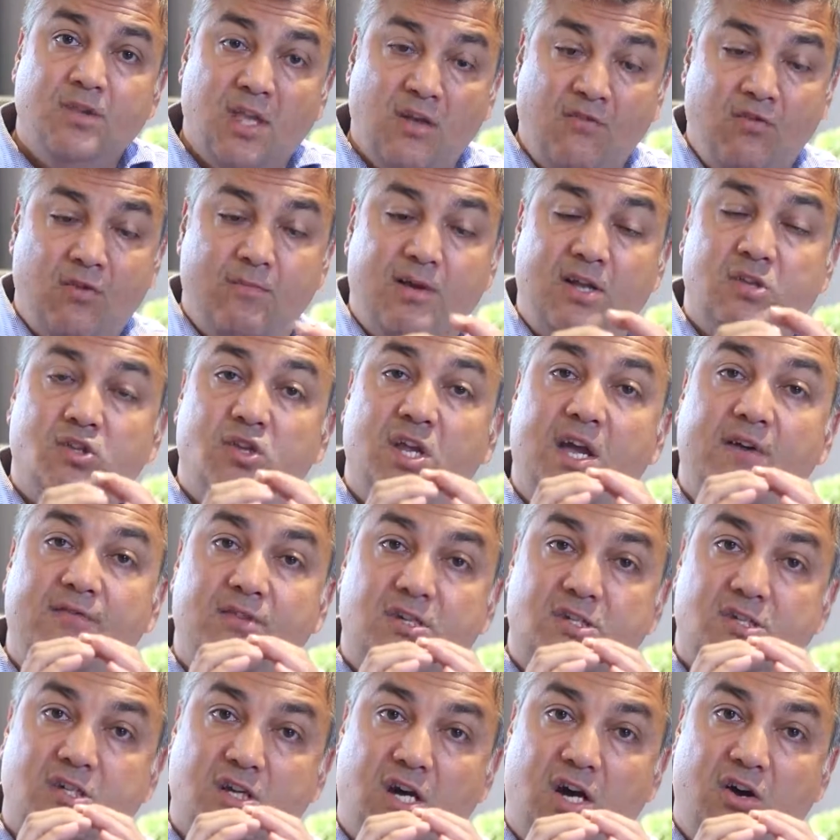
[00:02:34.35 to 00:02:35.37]
If you imagine you have
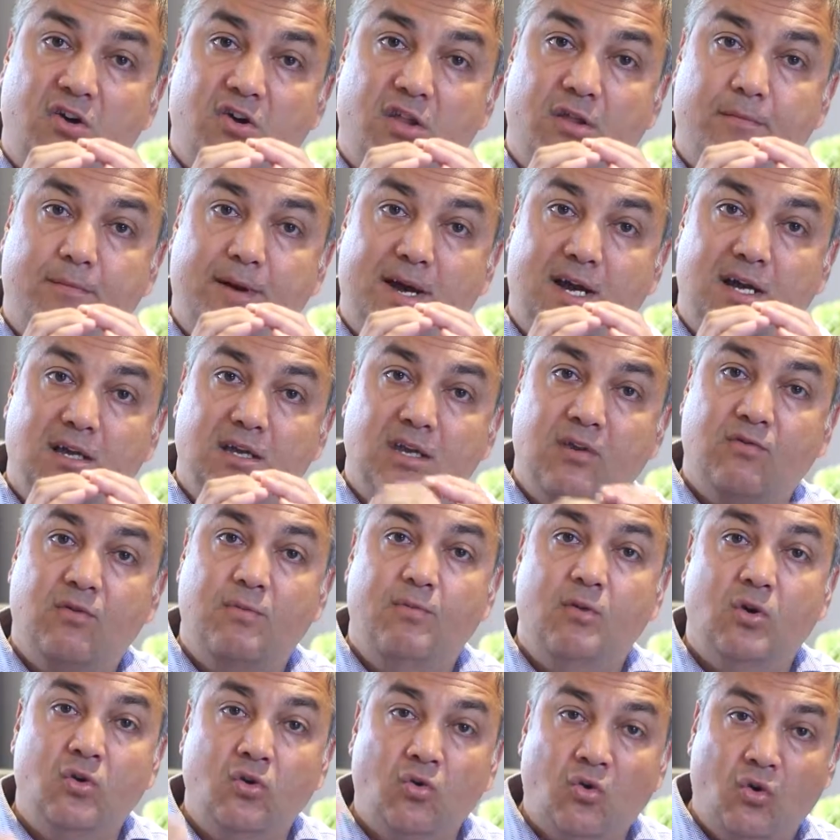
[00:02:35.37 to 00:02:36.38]
a scar at the back, if you
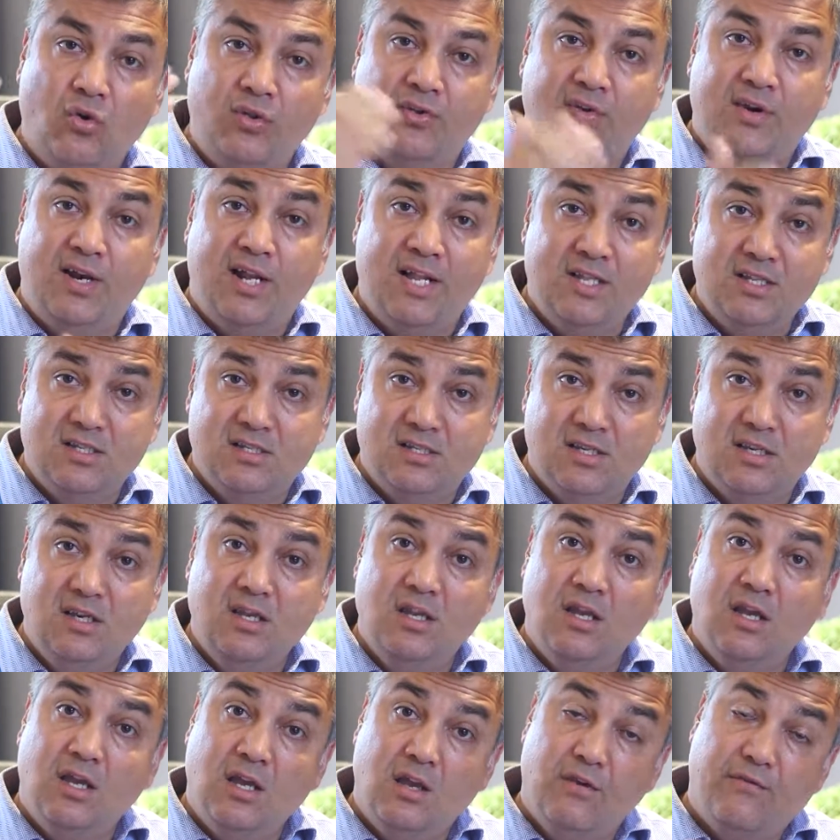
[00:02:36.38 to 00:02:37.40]
put an ordinary lens in,
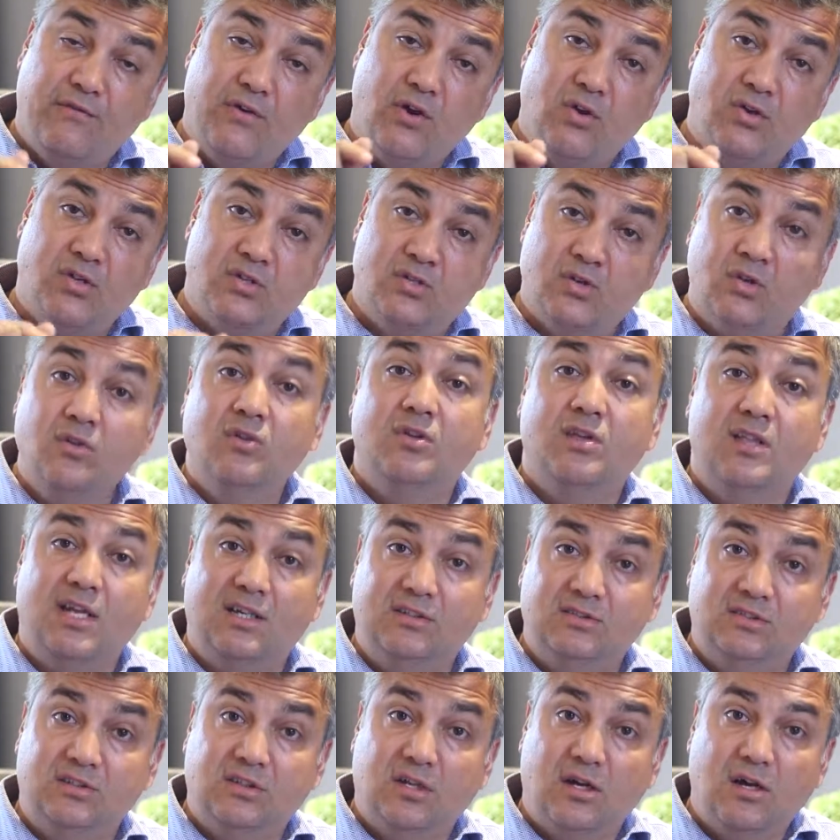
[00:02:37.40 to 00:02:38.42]
it focuses onto
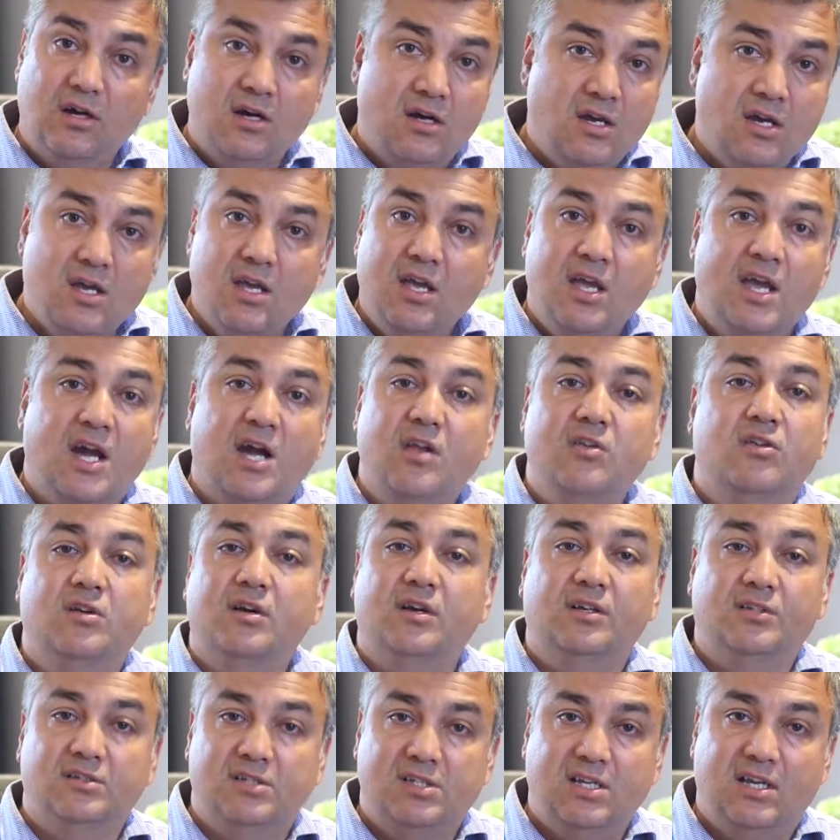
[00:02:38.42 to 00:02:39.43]
that scar and you
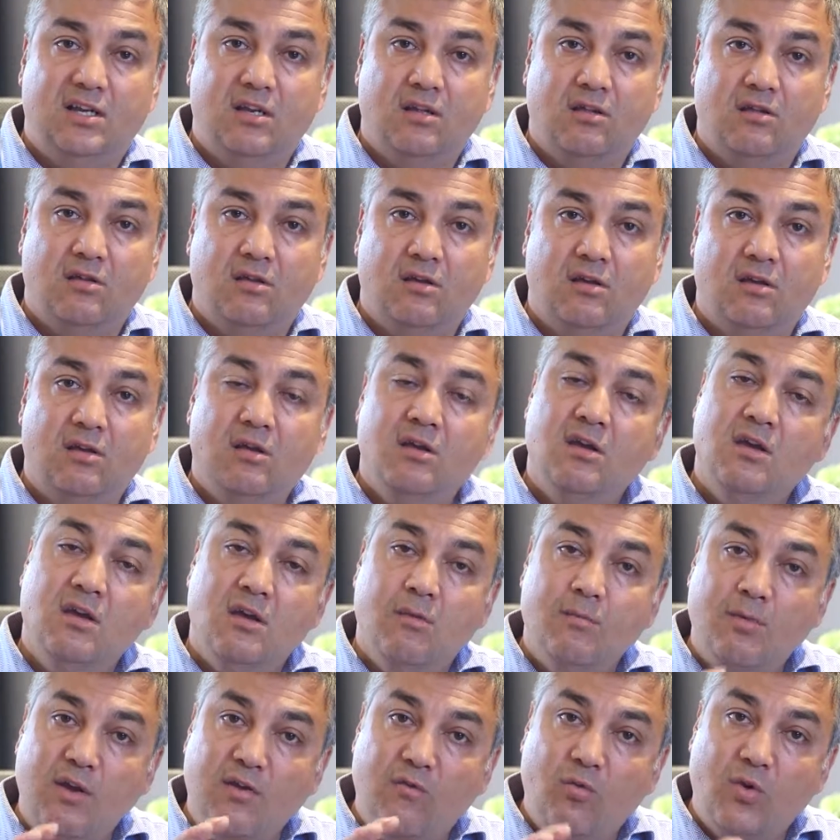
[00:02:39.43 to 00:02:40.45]
can't see anything.
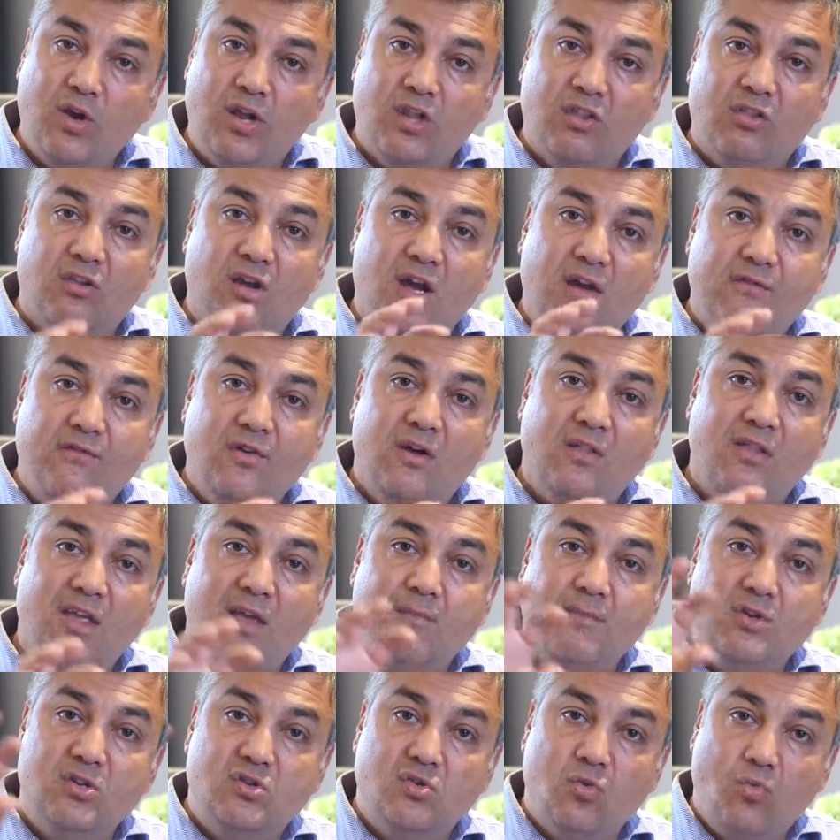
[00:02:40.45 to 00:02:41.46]
But if we could divert the
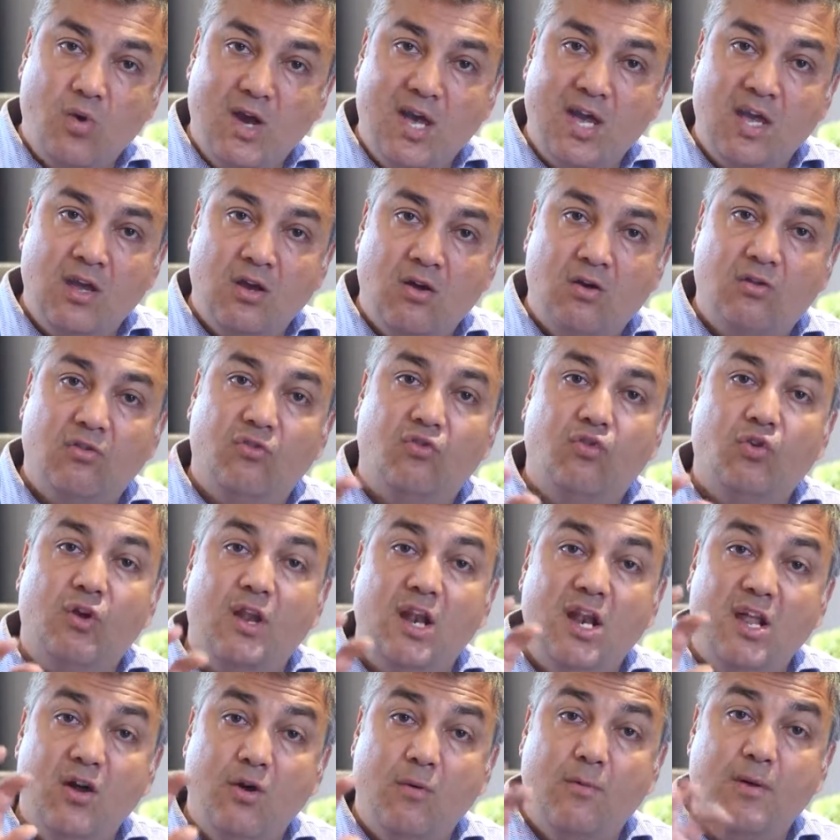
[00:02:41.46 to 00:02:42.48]
image away onto a
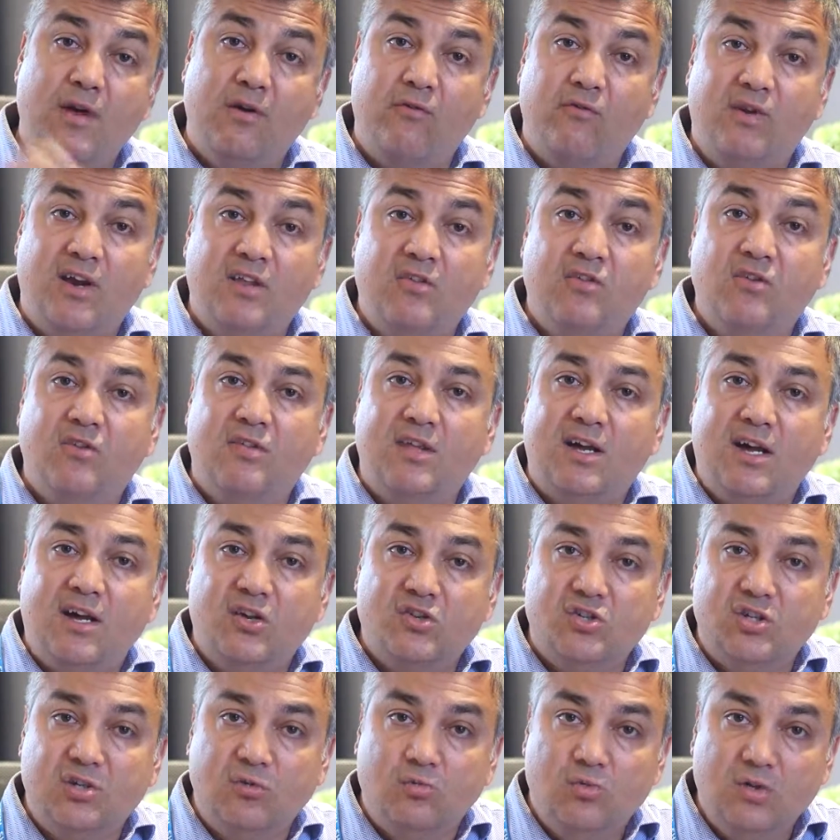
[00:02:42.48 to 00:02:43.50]
little bit of retina that
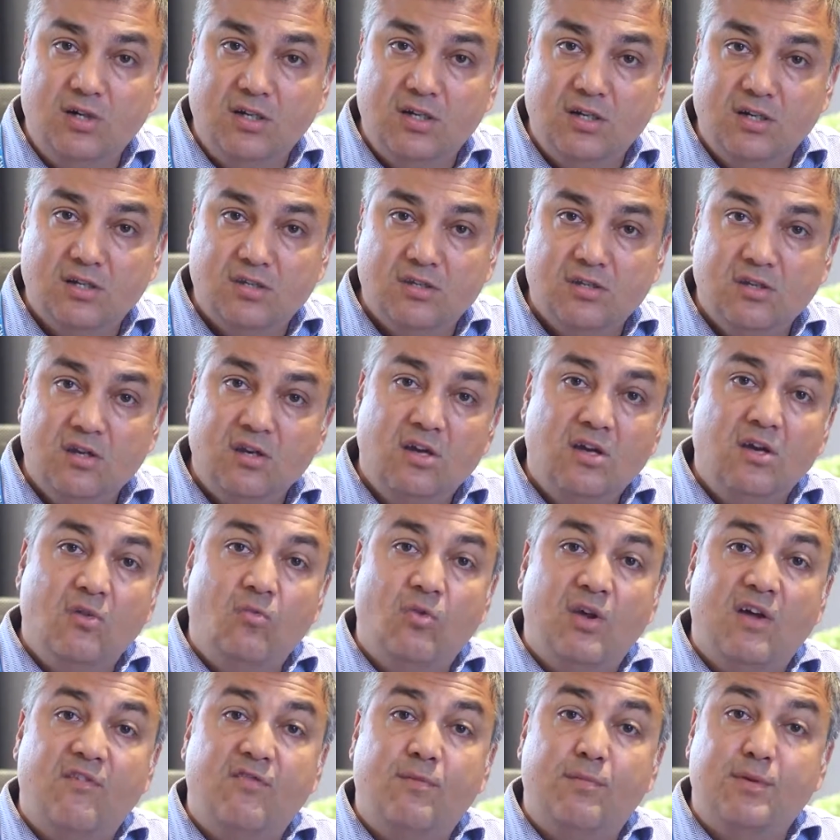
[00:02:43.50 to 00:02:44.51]
actually works,
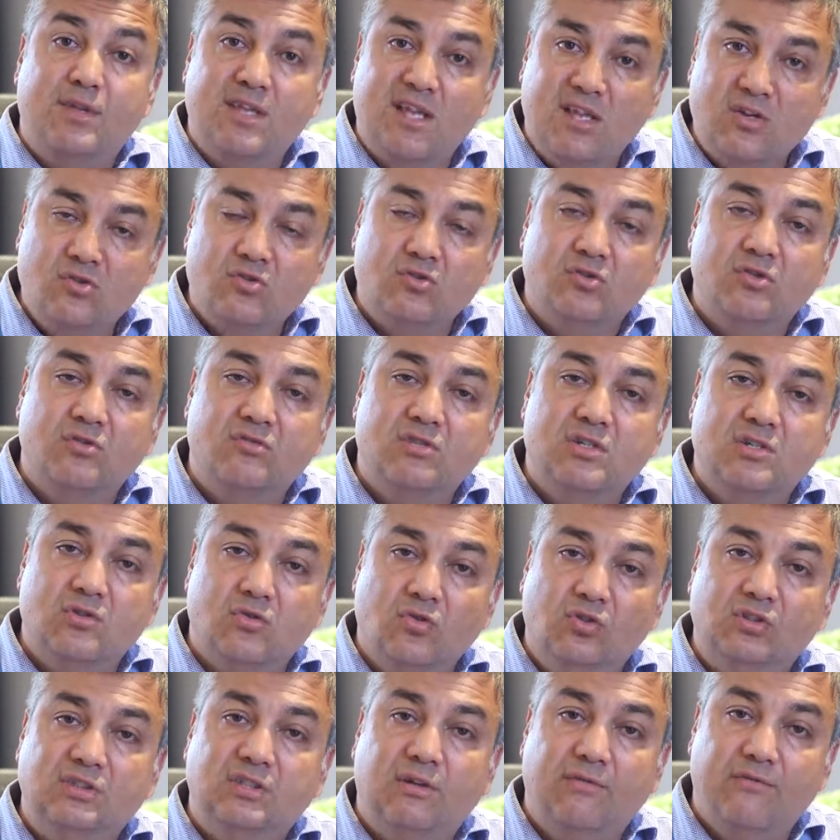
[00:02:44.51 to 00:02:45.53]
we have the potential to
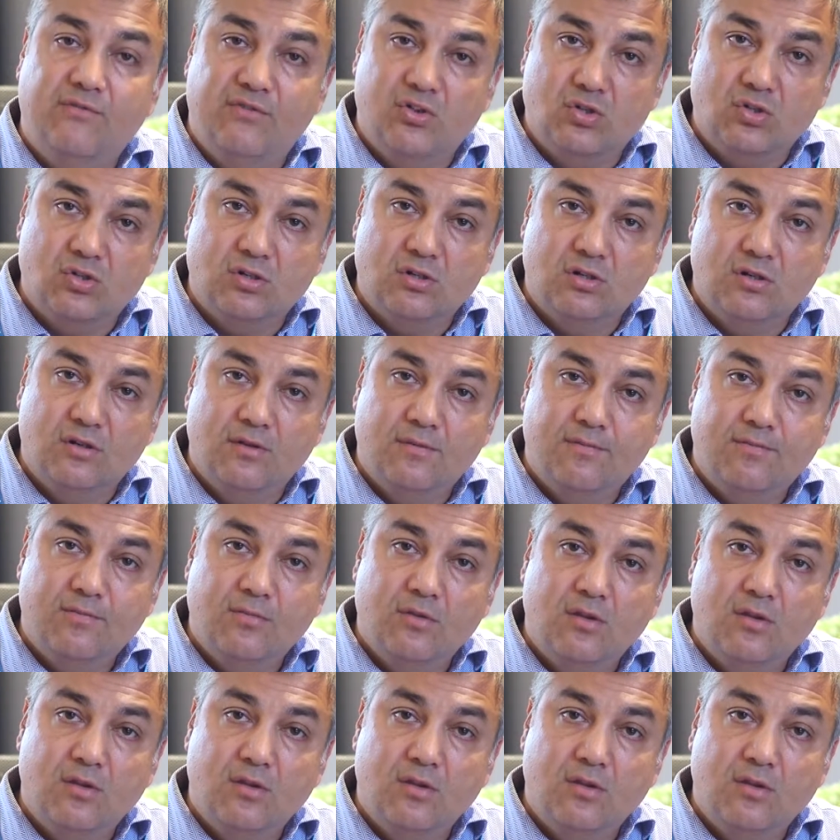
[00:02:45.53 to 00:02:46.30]
restore some vision.